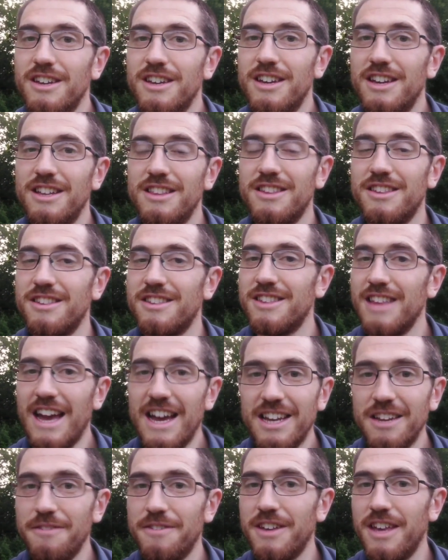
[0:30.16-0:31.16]

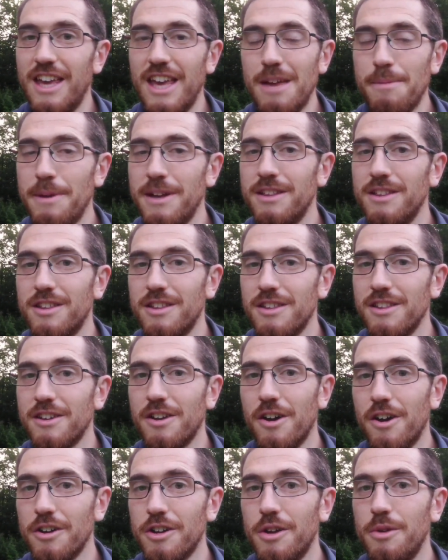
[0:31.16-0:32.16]
instead of keeping to the
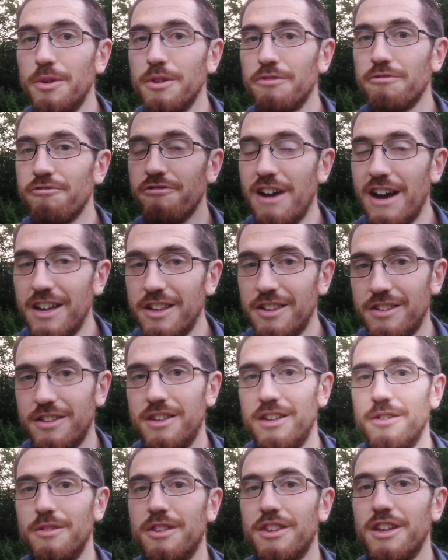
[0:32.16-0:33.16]
God who had
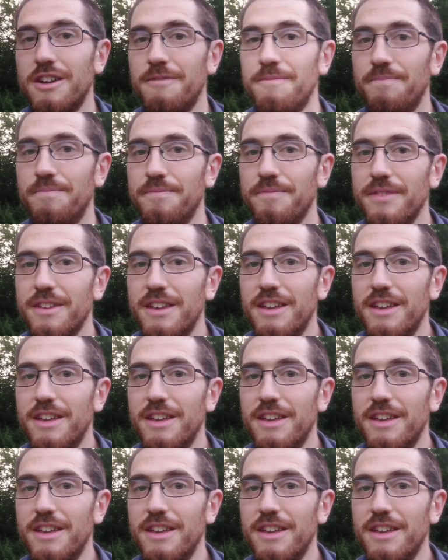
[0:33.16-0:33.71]
rescued them,